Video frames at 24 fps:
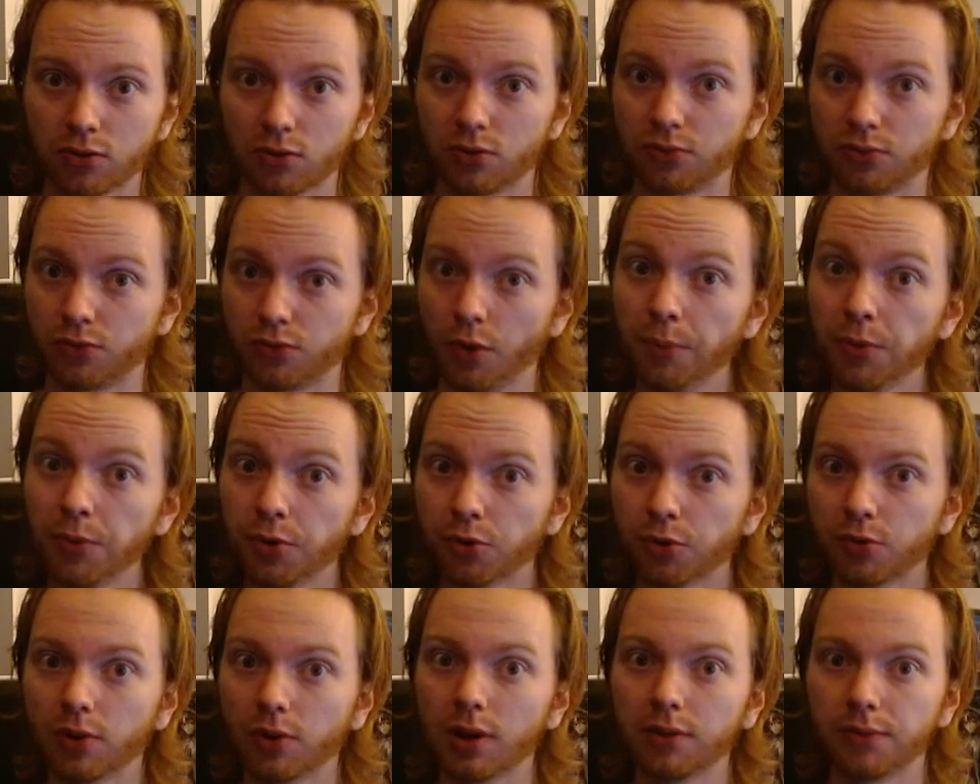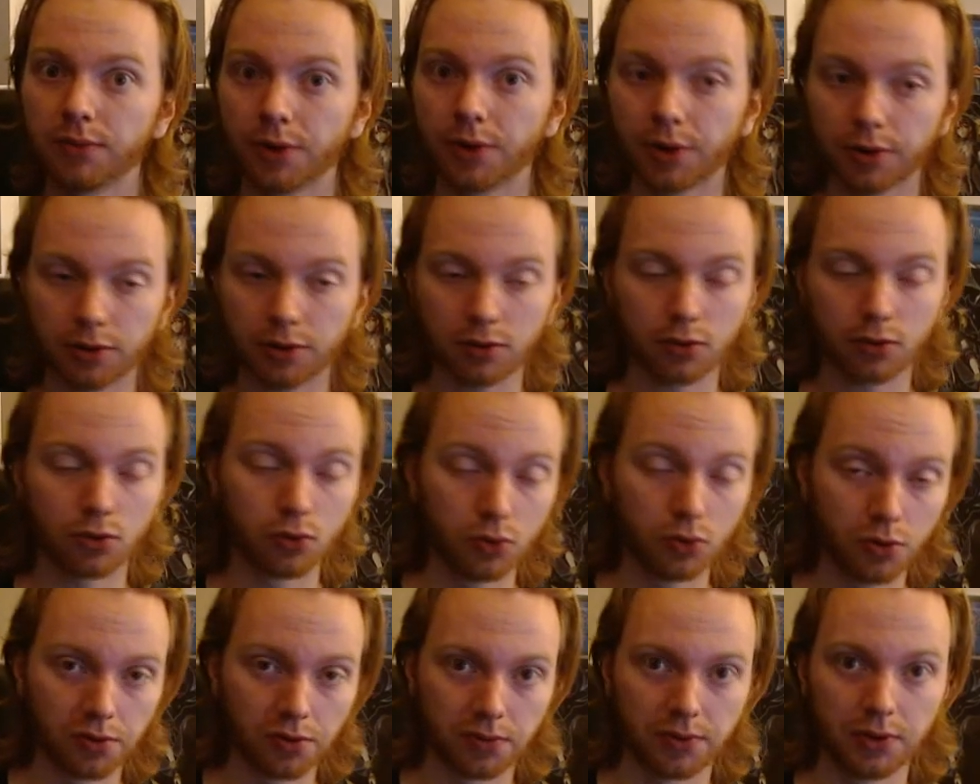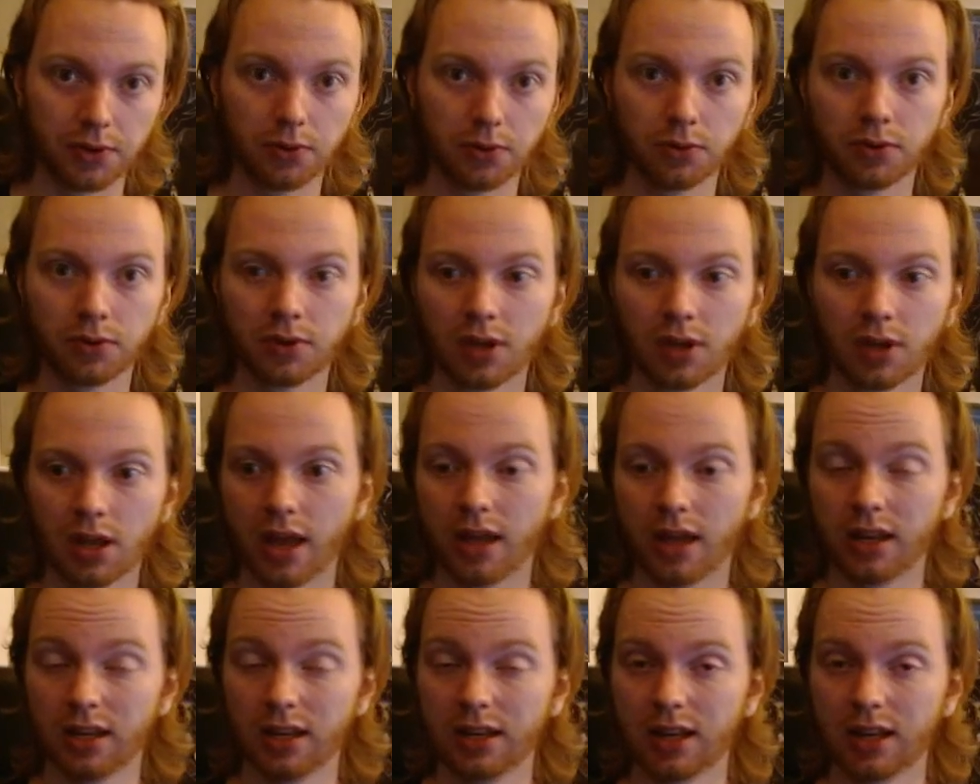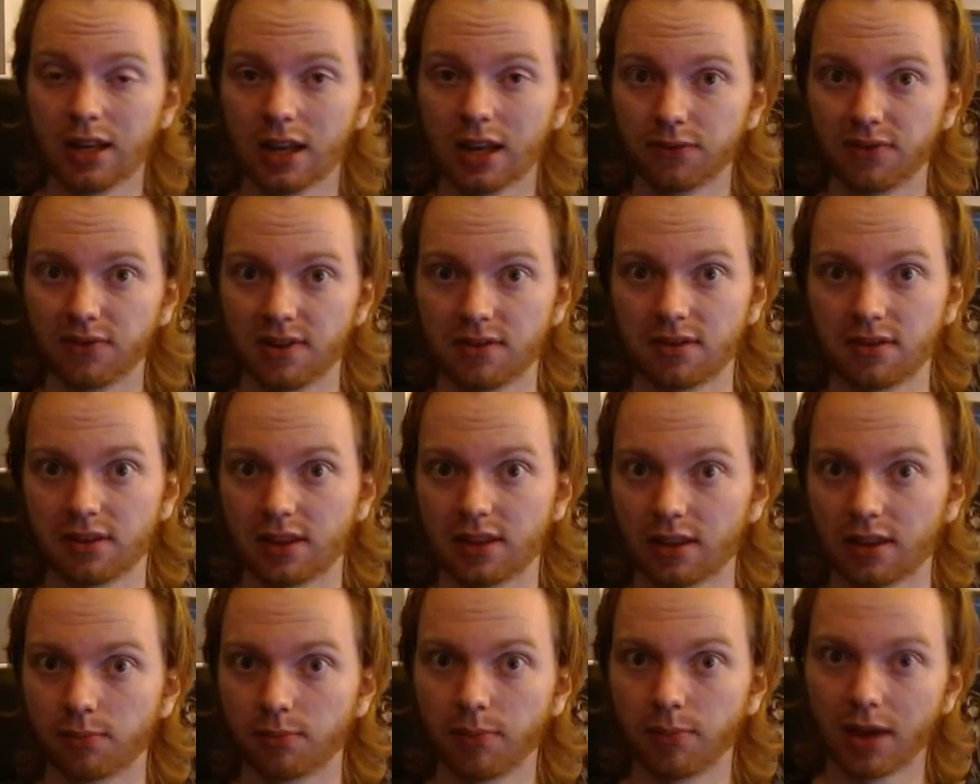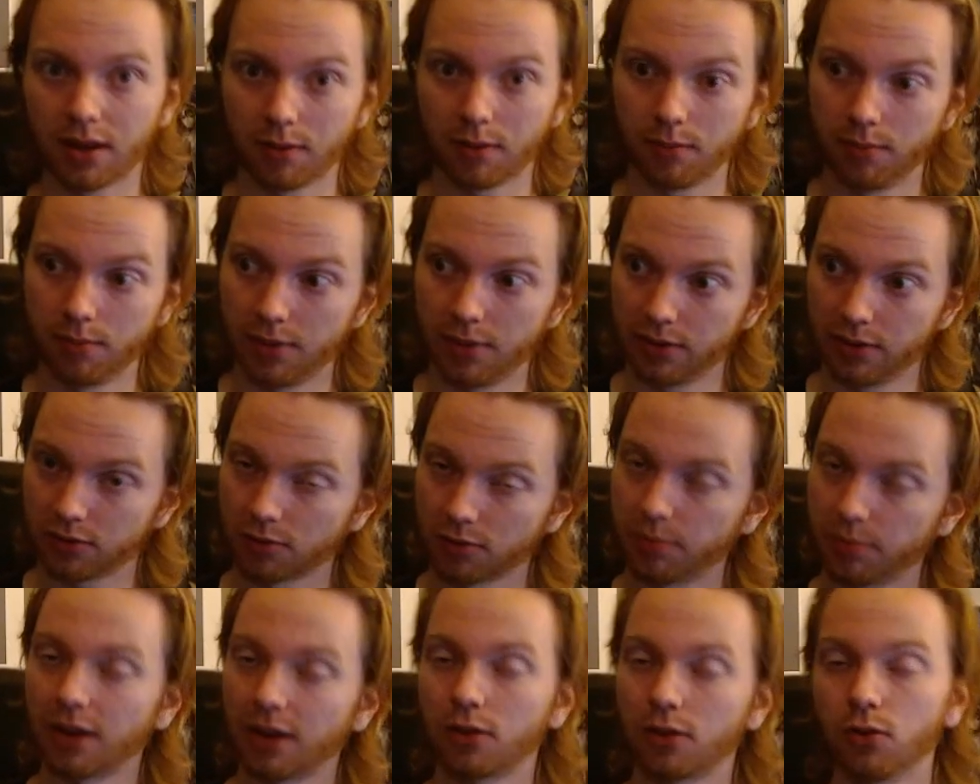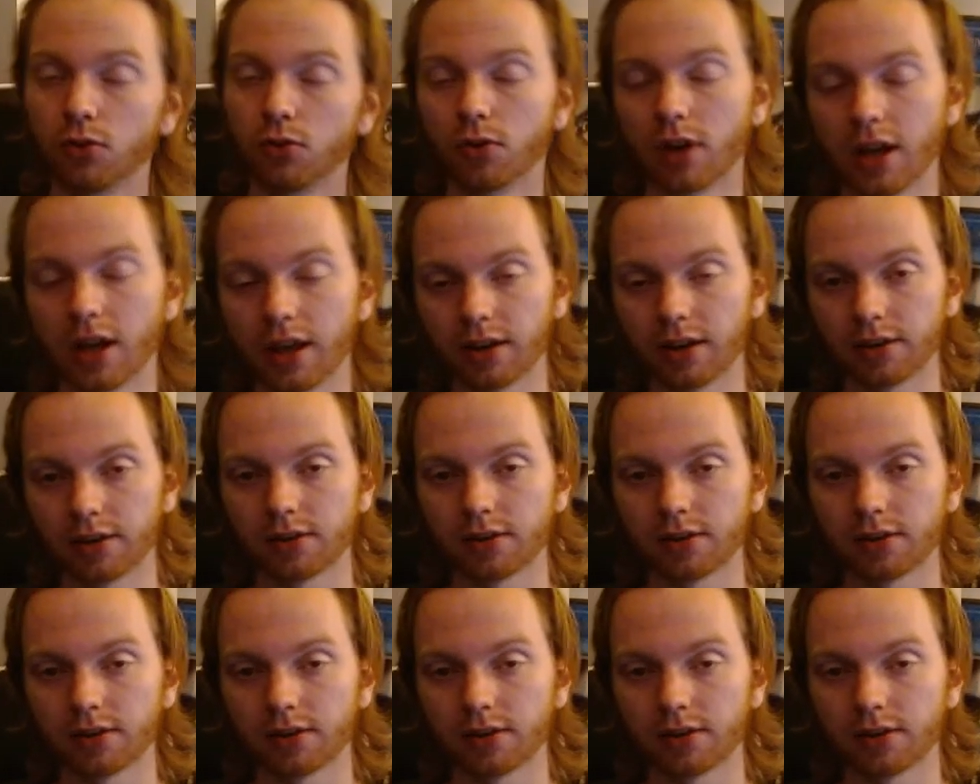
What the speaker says: from your graveyard to your field, and in the end phase it gets bounced back to your hand.